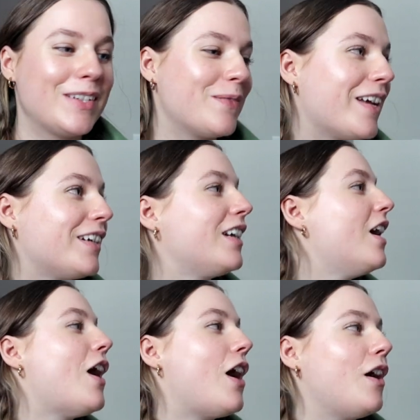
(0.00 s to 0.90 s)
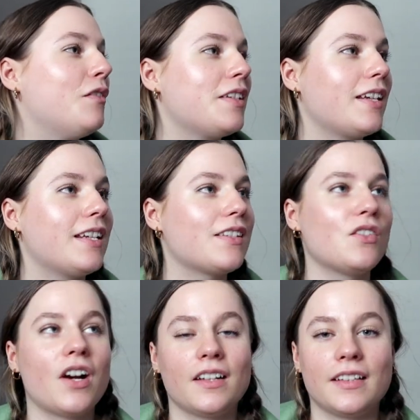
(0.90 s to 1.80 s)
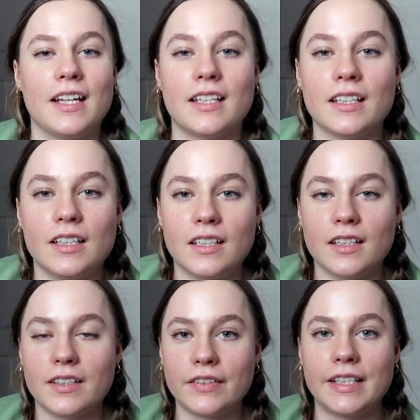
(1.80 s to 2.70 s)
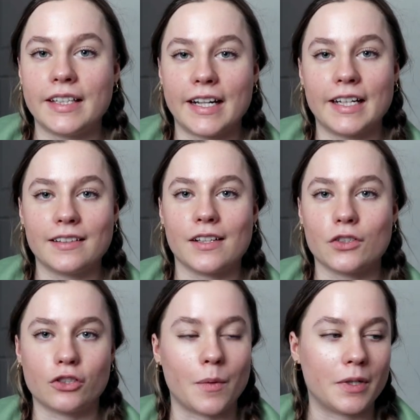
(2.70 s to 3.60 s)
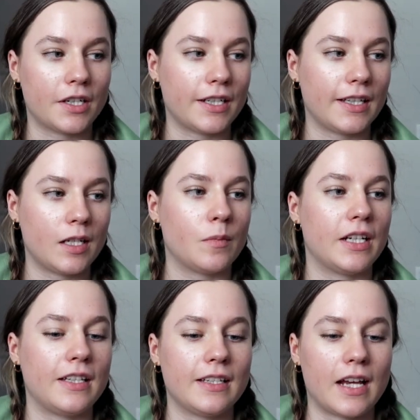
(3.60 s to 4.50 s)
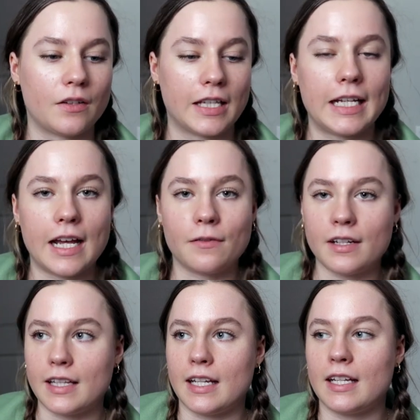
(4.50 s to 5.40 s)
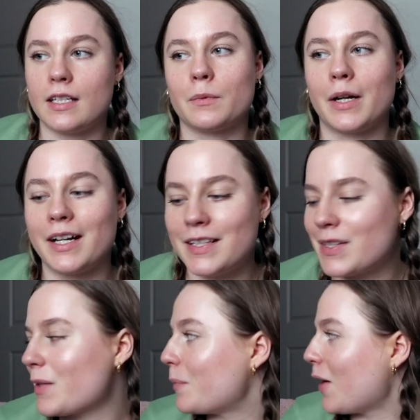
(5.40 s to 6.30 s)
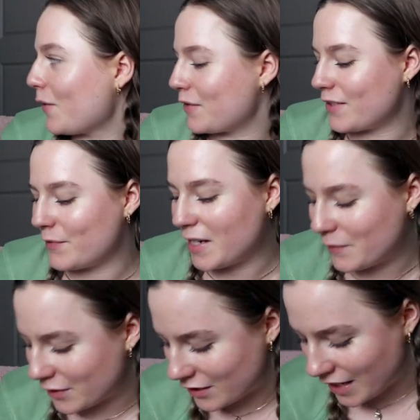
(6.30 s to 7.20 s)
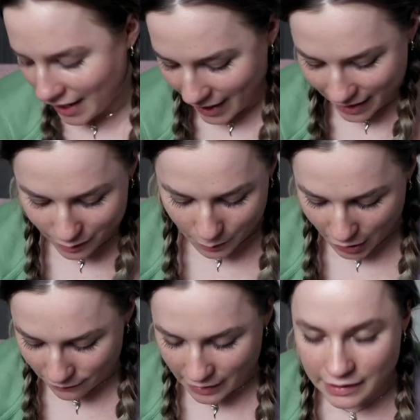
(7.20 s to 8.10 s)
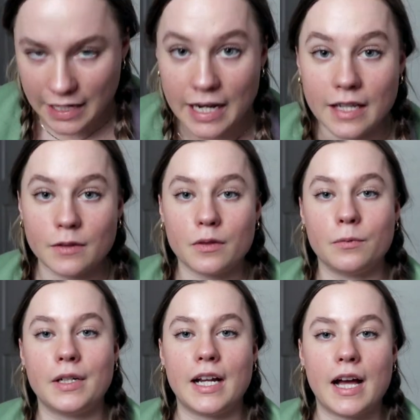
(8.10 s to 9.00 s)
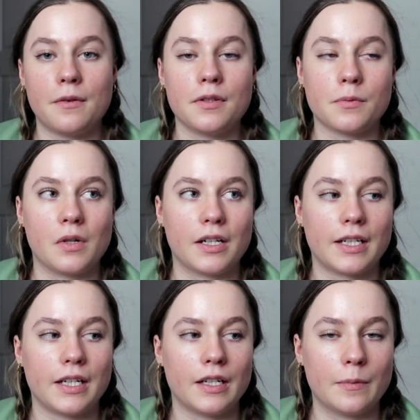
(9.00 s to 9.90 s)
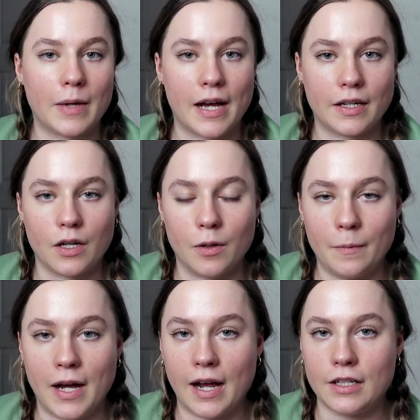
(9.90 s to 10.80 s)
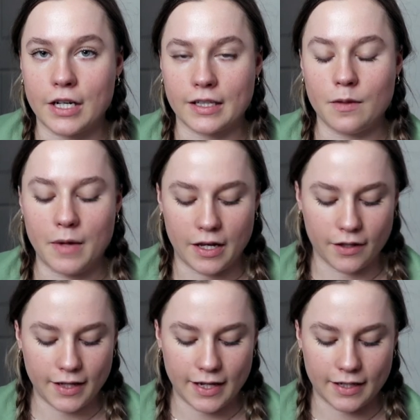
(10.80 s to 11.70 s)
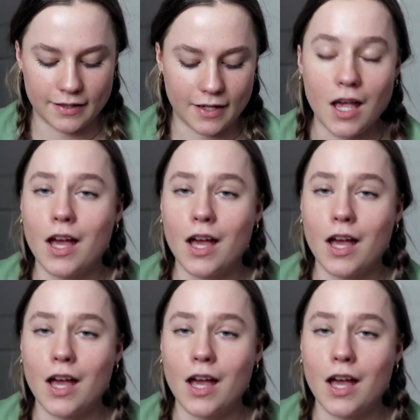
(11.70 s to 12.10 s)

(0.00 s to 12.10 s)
much better. Obviously, it's not like clean, like I didn't like scrub it or anything, but it's now like everything is where it's supposed to be, which is perfect. And when I was walking back home, I checked the mail and